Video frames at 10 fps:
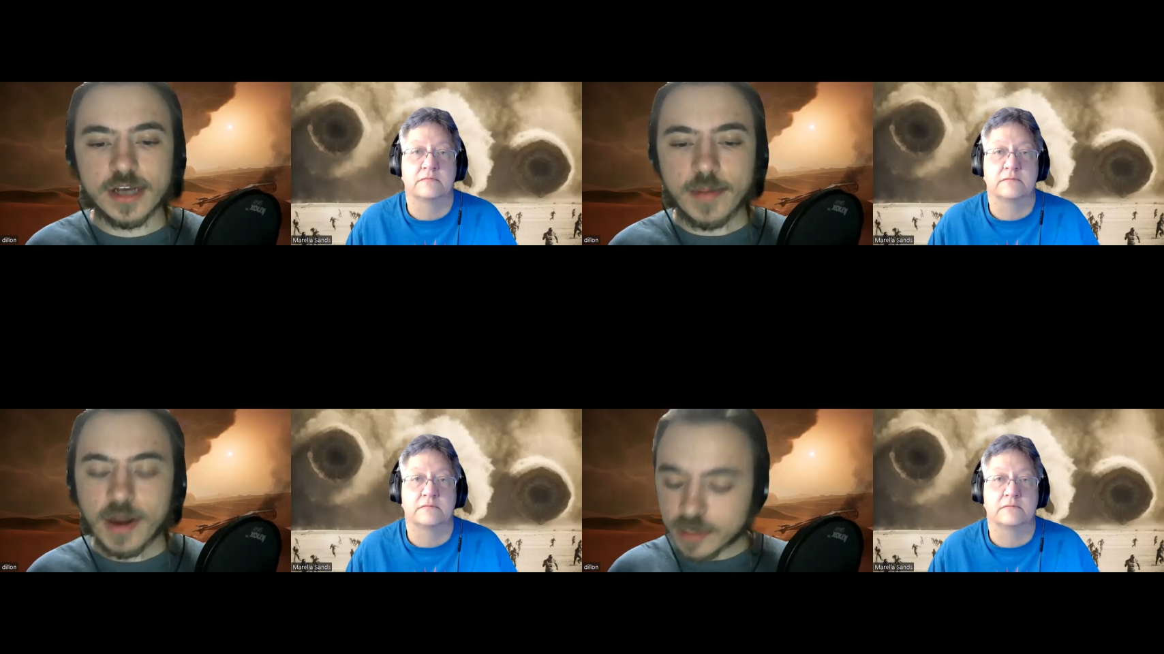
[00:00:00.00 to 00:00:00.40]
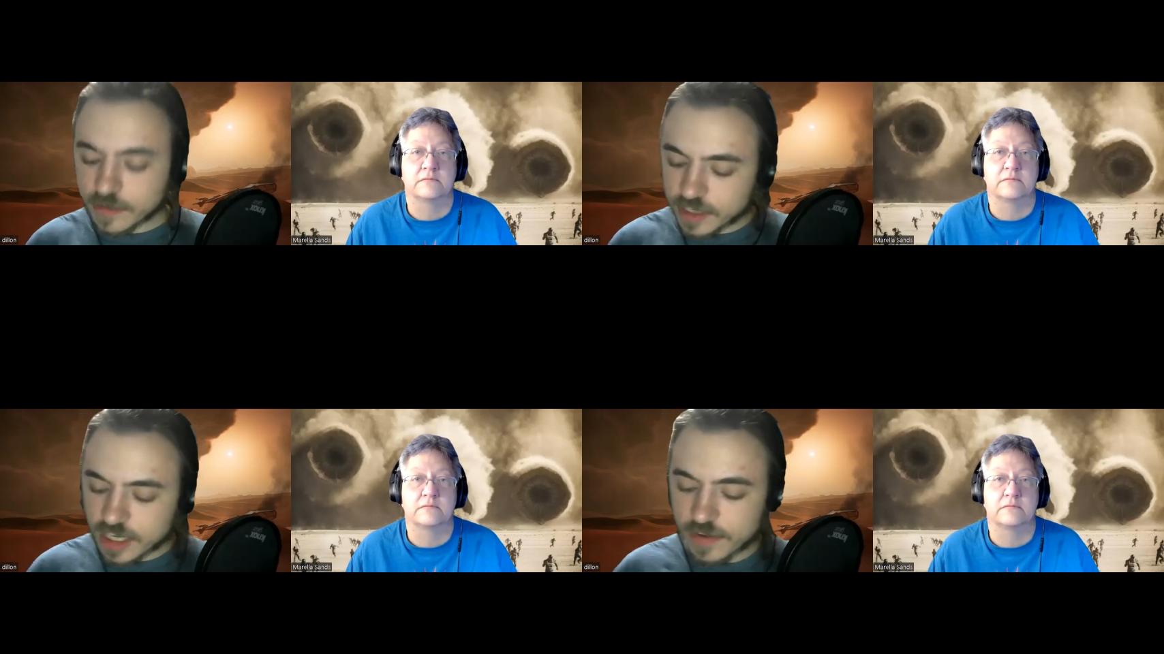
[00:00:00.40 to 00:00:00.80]
Speaker 1: I'm not much
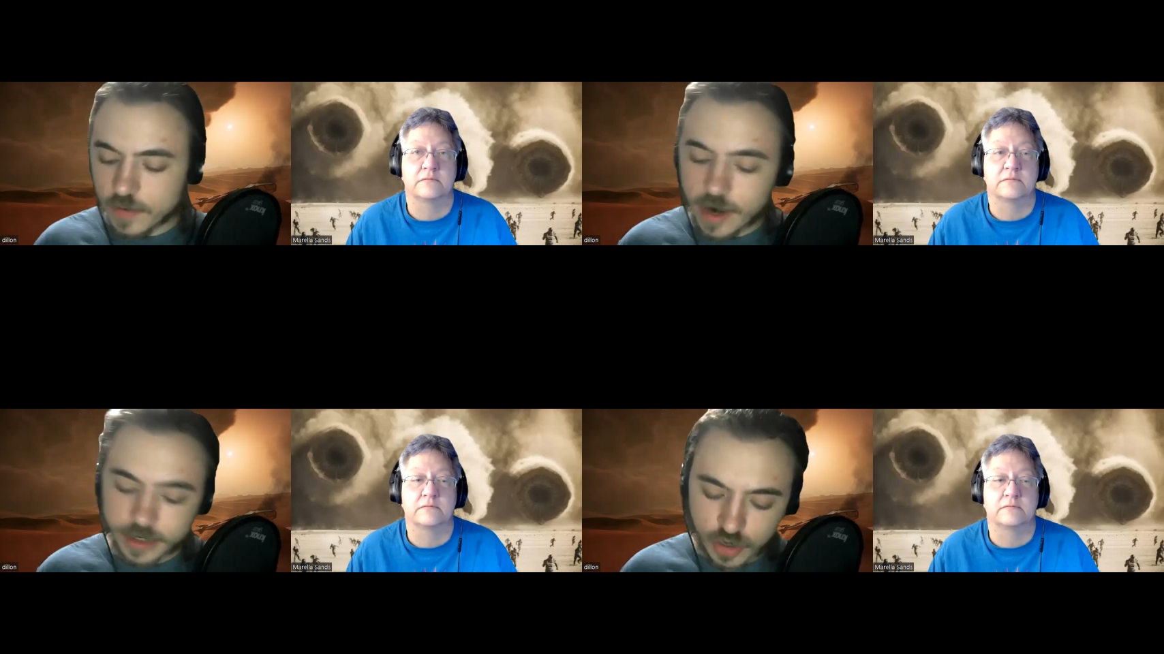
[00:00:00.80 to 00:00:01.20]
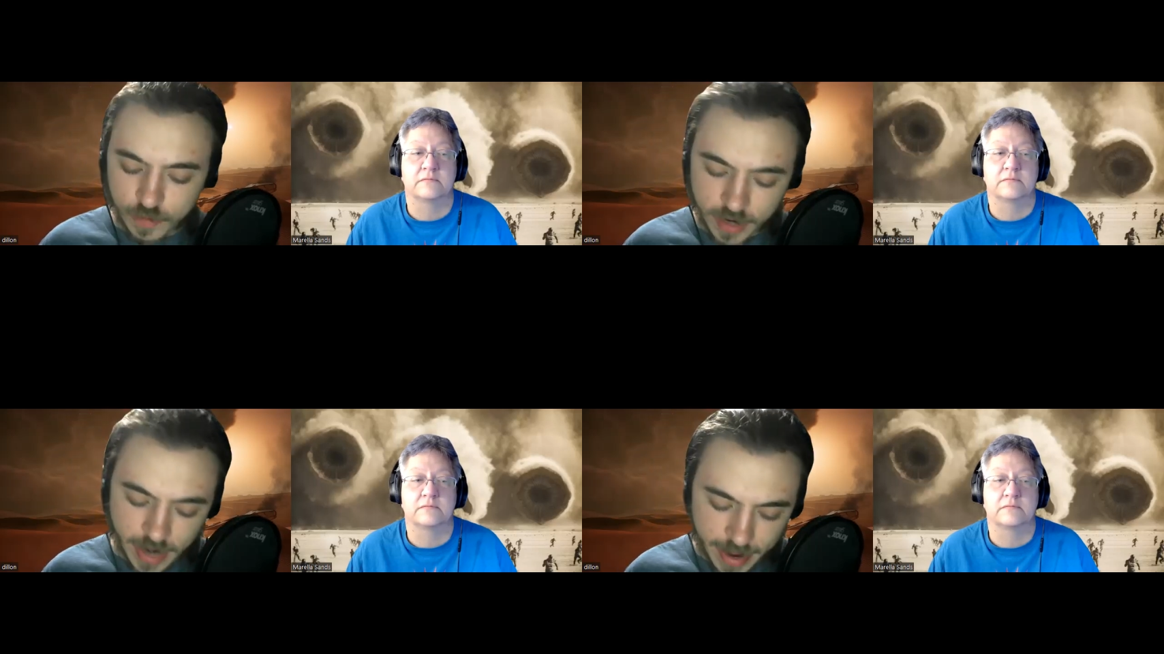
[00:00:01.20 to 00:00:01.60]
of a TV watcher,
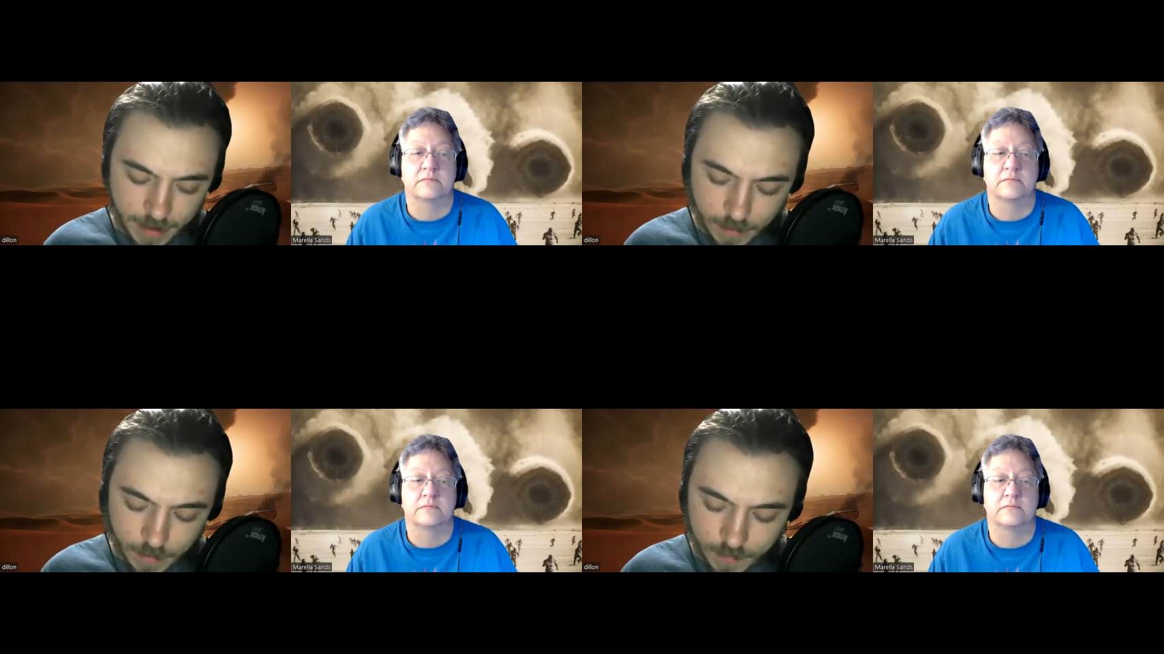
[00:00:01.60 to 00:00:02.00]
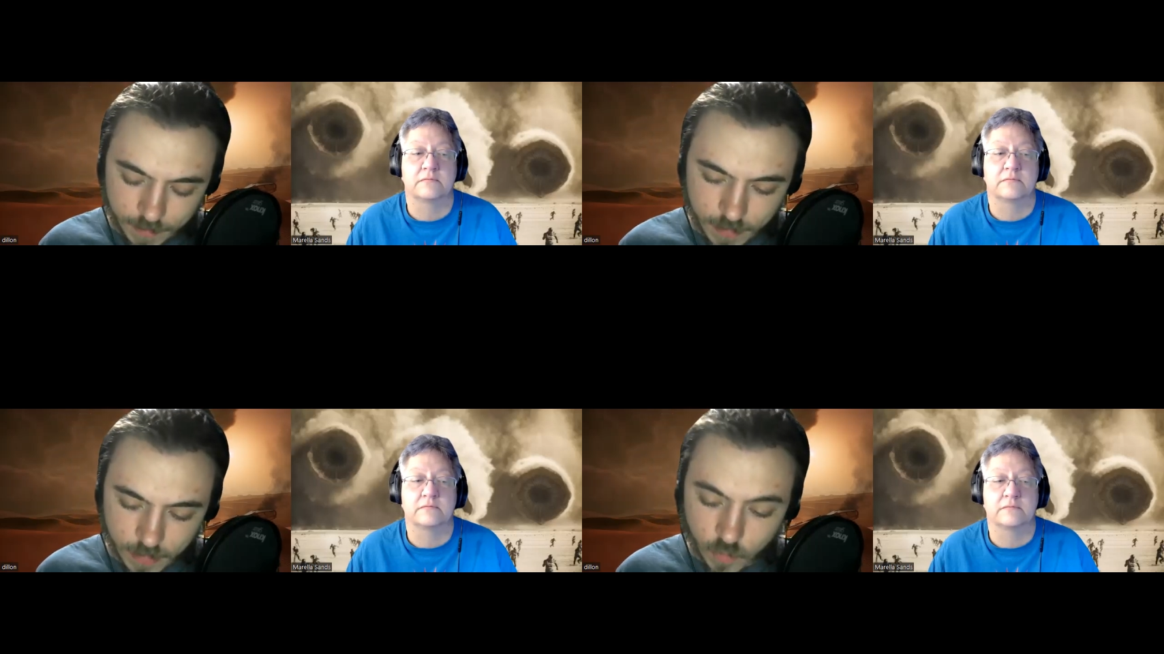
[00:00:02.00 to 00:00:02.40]
but I'm
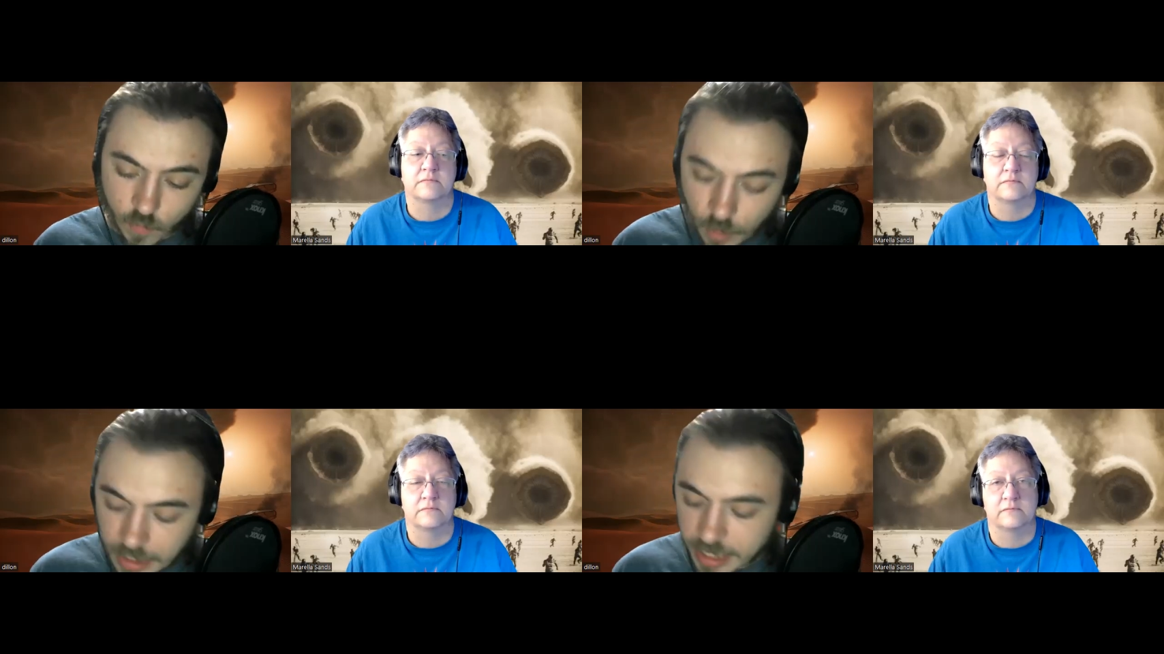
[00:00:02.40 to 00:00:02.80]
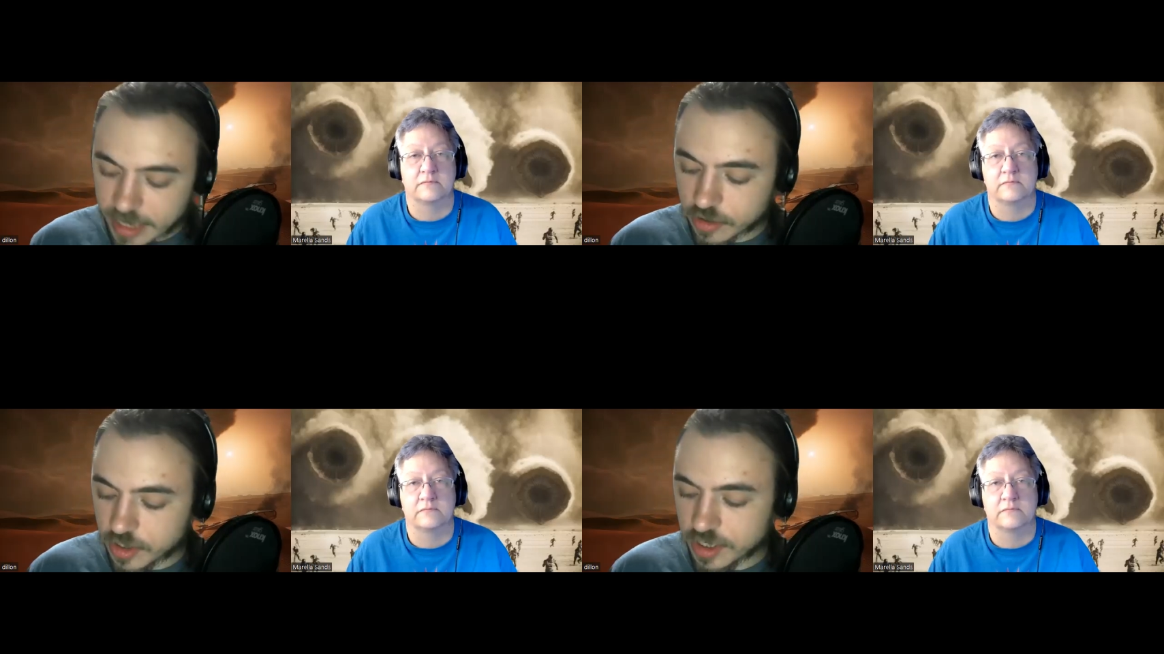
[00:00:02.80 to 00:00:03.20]
really
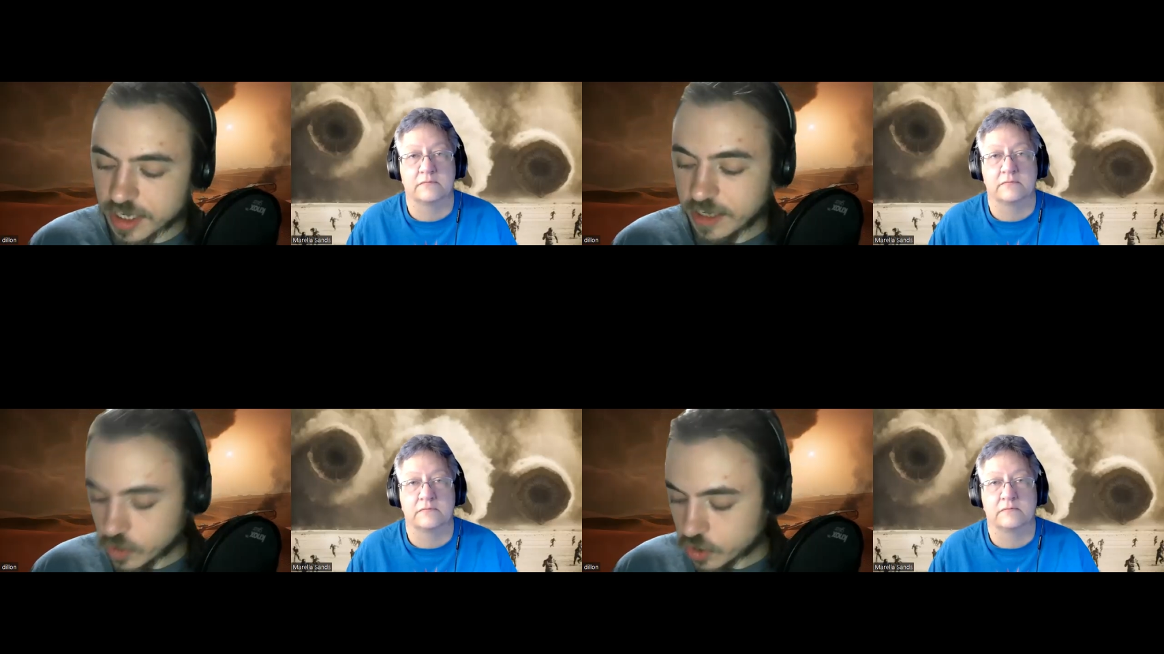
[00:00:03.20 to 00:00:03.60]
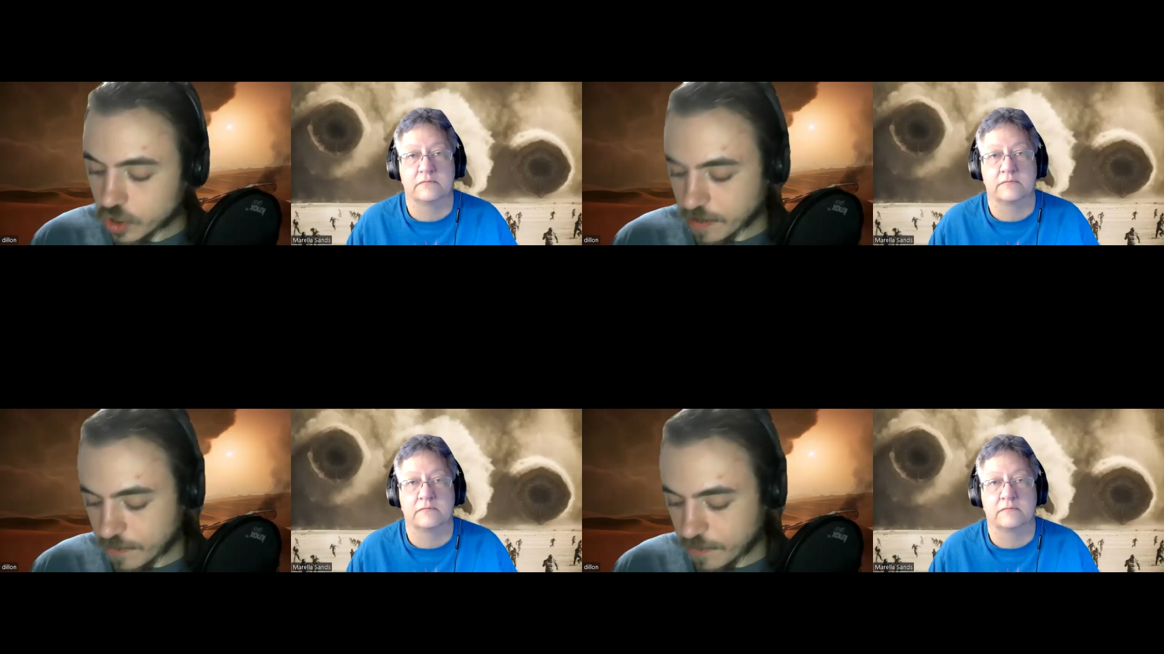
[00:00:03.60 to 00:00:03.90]
interested in certain